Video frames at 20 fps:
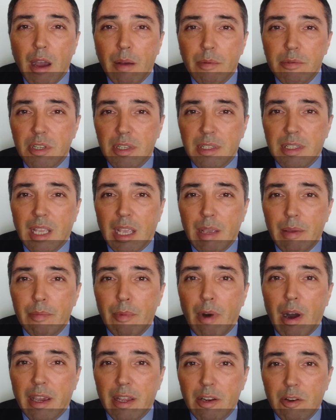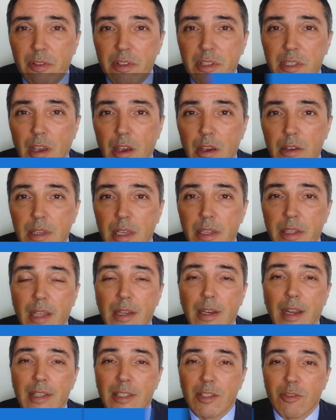just to keep the market on the toes. And
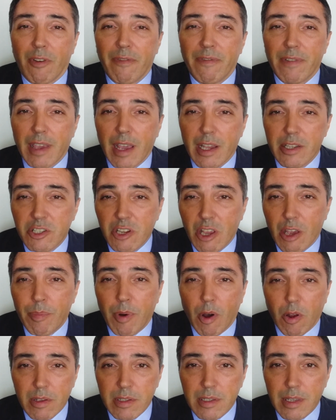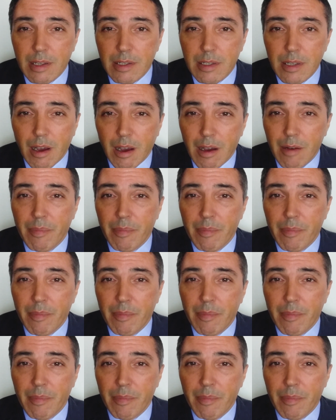then let's not forget geopolitics.